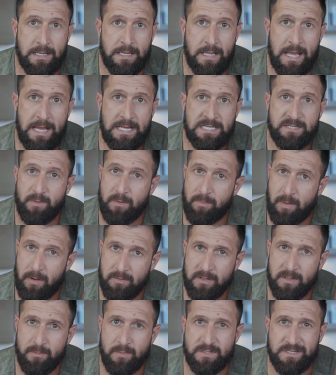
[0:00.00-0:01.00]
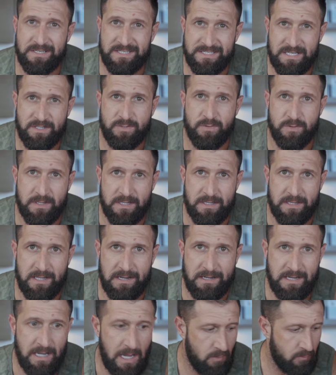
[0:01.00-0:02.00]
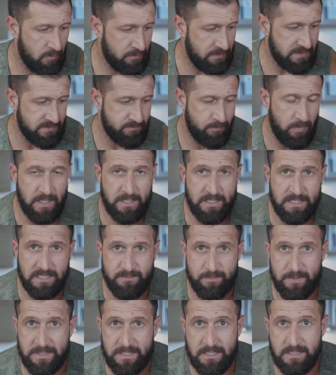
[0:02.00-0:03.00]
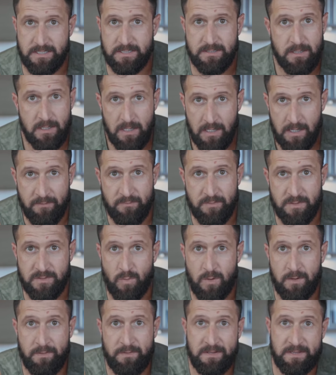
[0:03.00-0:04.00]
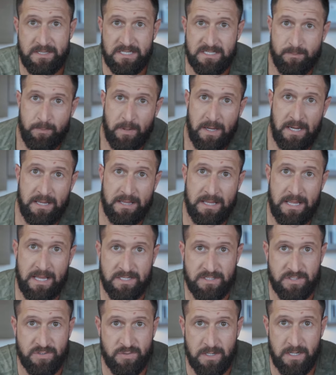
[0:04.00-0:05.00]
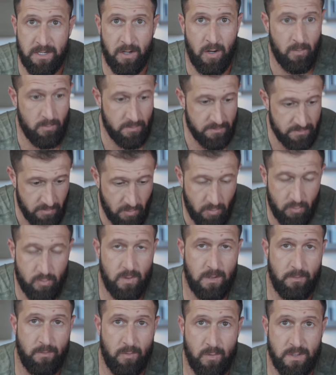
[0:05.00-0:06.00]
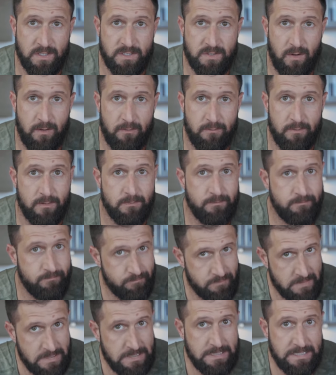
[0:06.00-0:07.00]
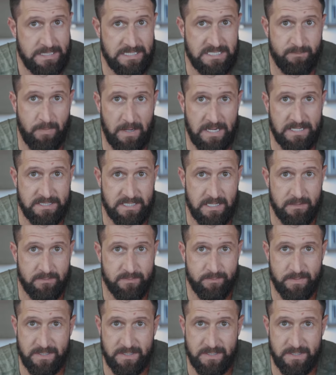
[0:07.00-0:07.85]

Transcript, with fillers: And last, but probably the most essential thing that I got were these buckets, because if there's one thing that's pain in the ass to train at home with no equipment whatsoever, it's biceps.